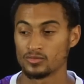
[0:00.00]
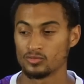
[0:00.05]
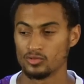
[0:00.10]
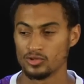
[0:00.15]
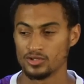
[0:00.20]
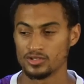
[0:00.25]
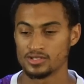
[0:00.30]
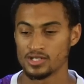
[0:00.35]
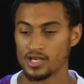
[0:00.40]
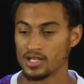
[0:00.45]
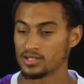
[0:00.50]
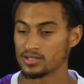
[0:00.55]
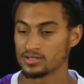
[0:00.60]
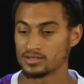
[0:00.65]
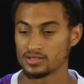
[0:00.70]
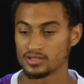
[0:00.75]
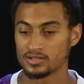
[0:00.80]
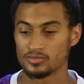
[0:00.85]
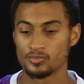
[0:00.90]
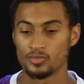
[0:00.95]
we're
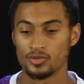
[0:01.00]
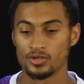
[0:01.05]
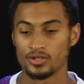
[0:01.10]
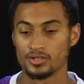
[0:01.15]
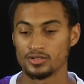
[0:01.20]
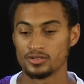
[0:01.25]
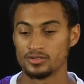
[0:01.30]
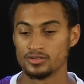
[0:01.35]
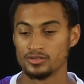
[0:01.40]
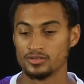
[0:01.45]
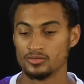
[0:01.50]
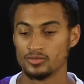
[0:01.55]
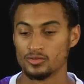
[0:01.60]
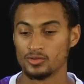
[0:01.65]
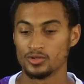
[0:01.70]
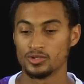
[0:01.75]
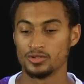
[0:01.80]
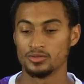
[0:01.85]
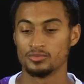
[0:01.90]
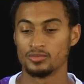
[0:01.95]
talented, but
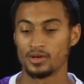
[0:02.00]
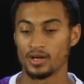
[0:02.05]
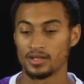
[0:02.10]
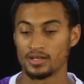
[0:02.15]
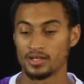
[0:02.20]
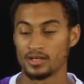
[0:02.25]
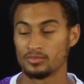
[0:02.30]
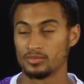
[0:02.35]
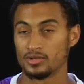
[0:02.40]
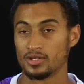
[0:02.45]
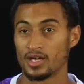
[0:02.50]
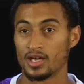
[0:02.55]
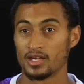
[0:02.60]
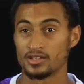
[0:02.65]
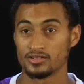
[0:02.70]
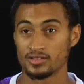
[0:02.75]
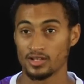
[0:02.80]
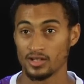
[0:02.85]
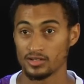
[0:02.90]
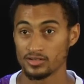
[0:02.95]
we might not be
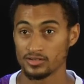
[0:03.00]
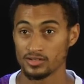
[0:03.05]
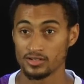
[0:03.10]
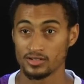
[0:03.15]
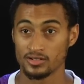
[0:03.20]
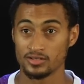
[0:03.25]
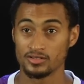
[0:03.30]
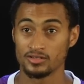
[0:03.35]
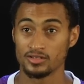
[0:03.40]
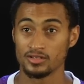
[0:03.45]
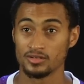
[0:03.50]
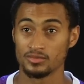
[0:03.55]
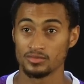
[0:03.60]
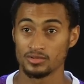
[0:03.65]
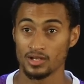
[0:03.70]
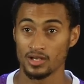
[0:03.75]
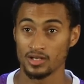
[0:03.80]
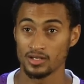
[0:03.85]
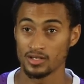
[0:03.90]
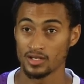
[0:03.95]
as talented as teams
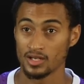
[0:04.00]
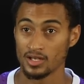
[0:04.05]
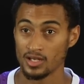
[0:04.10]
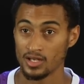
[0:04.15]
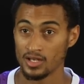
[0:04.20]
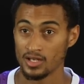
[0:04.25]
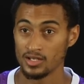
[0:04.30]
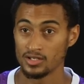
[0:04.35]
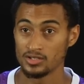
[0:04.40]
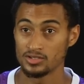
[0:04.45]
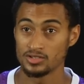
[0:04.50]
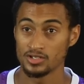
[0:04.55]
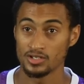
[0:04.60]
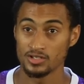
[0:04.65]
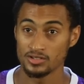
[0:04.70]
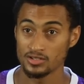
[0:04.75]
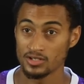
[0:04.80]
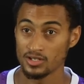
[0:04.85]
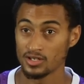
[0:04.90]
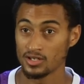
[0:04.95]
like
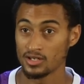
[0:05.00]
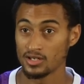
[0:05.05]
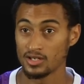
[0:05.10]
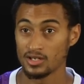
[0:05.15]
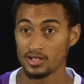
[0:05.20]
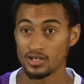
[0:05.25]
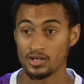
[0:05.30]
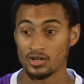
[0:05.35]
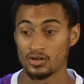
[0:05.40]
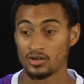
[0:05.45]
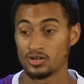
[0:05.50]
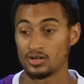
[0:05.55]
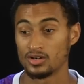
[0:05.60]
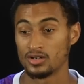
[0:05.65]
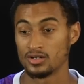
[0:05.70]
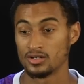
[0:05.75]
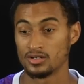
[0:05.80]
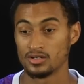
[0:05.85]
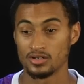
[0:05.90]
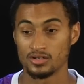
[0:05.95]
CSKA or,
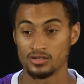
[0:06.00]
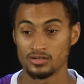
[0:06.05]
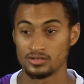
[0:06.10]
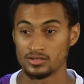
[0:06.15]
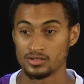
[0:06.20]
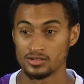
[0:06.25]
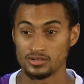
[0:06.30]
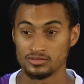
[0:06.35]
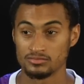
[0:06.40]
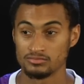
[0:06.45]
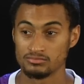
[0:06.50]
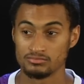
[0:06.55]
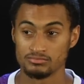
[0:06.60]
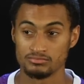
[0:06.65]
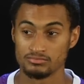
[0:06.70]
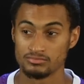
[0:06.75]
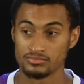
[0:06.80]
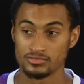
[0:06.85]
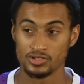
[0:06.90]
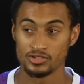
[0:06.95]

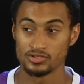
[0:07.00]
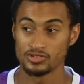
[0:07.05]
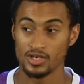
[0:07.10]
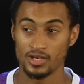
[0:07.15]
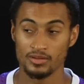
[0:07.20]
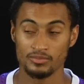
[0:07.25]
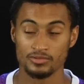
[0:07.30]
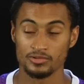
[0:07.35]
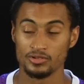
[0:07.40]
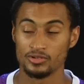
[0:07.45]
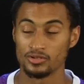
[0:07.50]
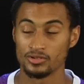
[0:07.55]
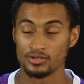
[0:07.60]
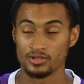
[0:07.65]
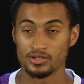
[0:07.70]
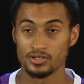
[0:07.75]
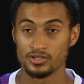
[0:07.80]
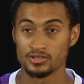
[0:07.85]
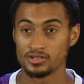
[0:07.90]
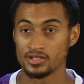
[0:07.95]
or the top
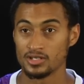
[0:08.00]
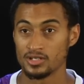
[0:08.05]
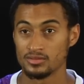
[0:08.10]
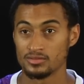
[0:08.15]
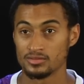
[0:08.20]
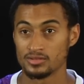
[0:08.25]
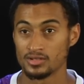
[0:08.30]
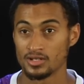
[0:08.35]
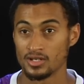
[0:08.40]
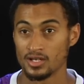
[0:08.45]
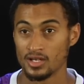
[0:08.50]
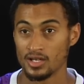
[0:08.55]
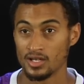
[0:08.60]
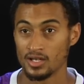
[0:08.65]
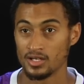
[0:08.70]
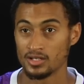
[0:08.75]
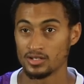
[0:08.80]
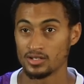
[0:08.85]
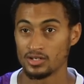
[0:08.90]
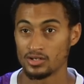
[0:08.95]
EuroLeague teams.
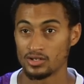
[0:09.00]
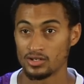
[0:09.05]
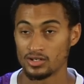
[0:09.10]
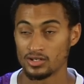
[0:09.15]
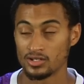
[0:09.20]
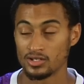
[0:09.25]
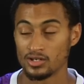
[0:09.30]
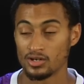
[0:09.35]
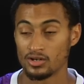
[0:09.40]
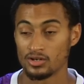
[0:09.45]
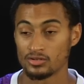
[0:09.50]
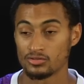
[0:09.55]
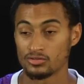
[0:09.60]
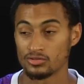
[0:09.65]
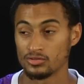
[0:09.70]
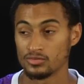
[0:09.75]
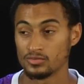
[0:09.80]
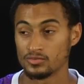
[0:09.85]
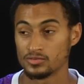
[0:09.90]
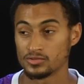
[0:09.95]
They are in our
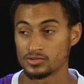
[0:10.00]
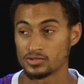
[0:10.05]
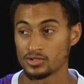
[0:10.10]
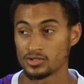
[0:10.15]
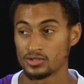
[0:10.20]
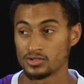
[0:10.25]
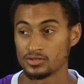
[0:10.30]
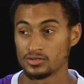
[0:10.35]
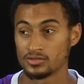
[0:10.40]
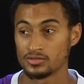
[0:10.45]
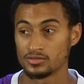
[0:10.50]
group, so